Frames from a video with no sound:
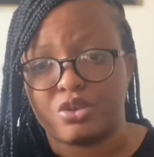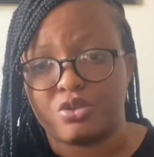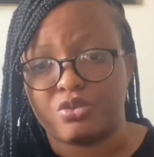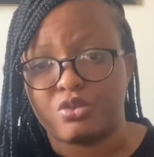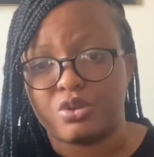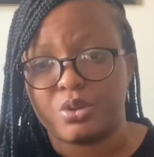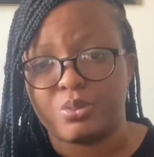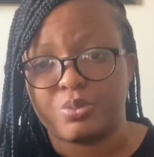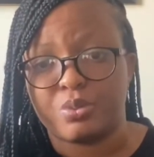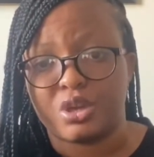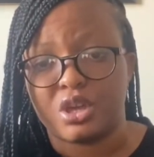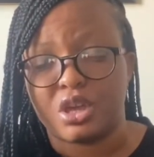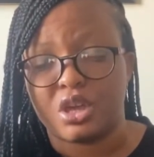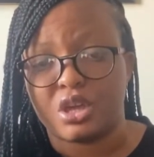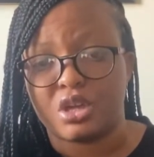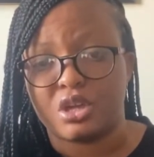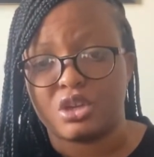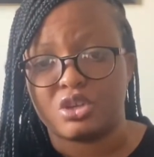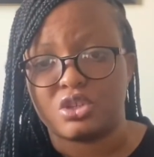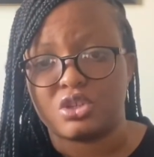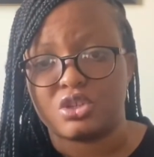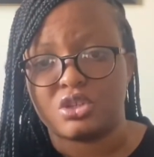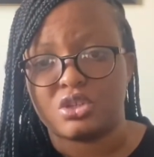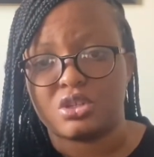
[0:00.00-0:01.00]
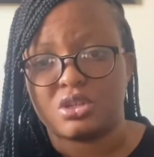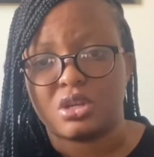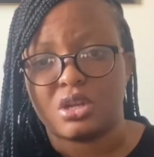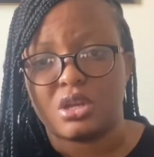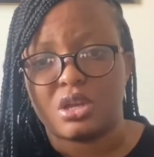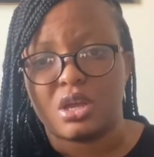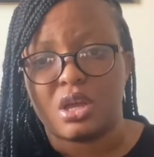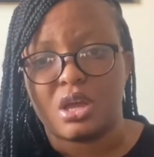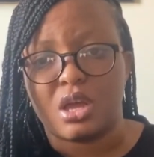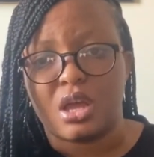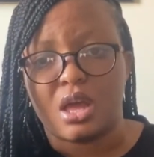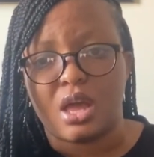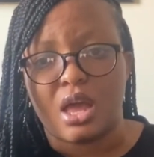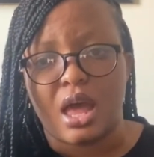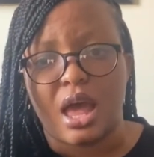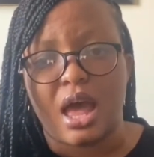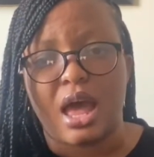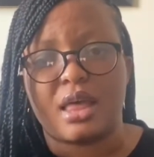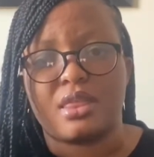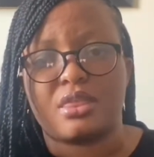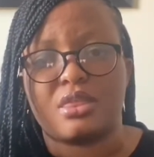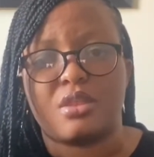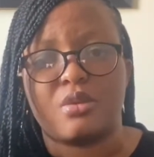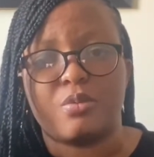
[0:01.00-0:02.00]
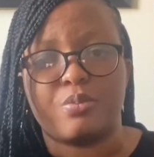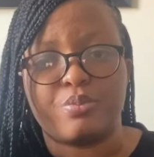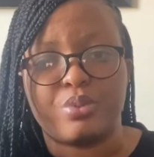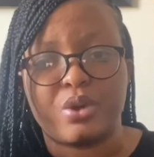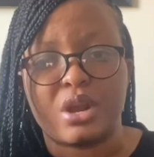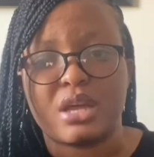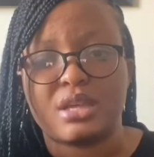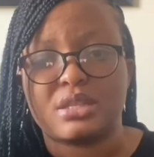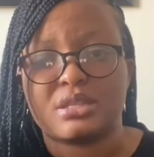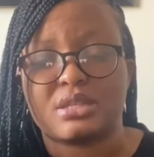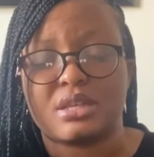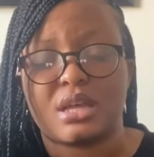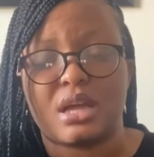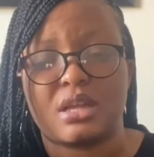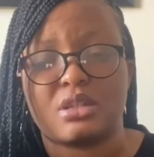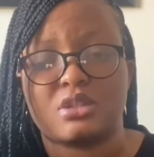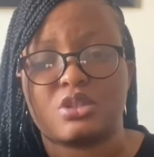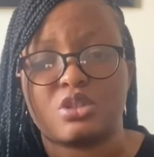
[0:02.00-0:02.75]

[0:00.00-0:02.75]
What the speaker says: rib cage. And the breast can